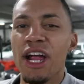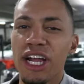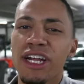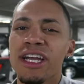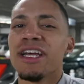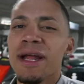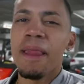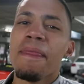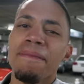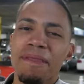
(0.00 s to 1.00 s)
heard
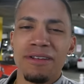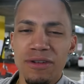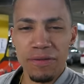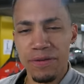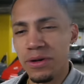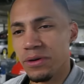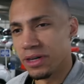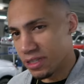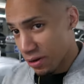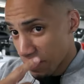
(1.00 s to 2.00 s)
there's no
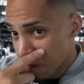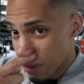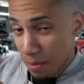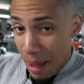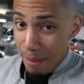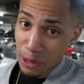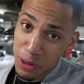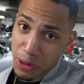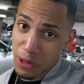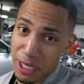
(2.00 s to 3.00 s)
food, there's no
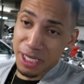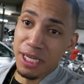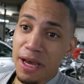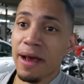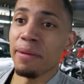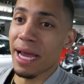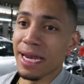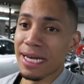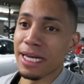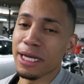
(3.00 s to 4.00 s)
popcorn and stuff. I'm
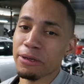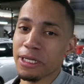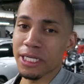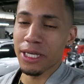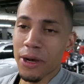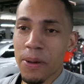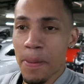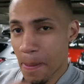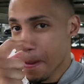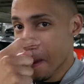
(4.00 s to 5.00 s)
kind of hungry, so
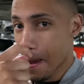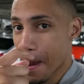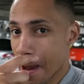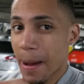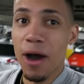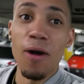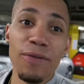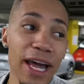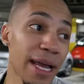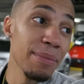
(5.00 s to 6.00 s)

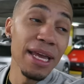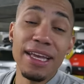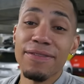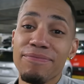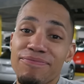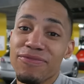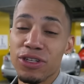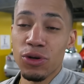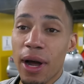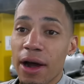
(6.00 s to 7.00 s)
hopefully I can make it
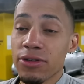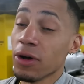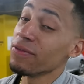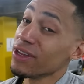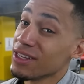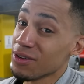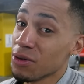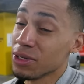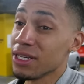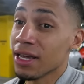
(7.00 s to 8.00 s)
for 2 hours. Hopefully it's
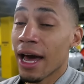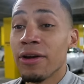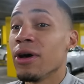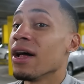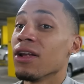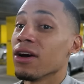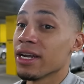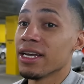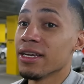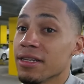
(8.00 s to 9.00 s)
only, I don't know how
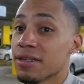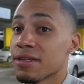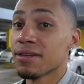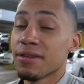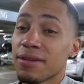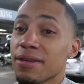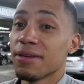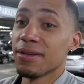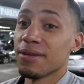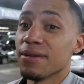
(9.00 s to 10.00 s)
long it is,
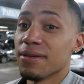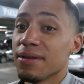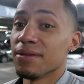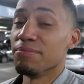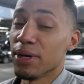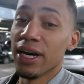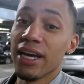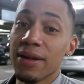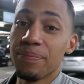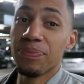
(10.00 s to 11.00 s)

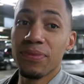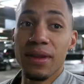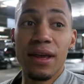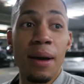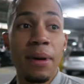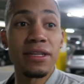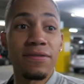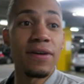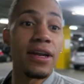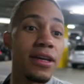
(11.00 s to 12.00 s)
but I'm about
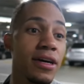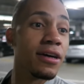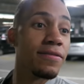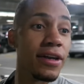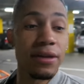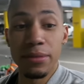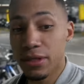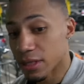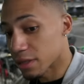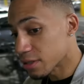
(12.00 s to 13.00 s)
to find a vending
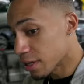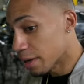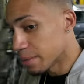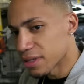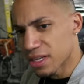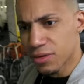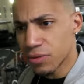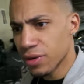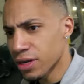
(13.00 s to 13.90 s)
machine or something. Is this one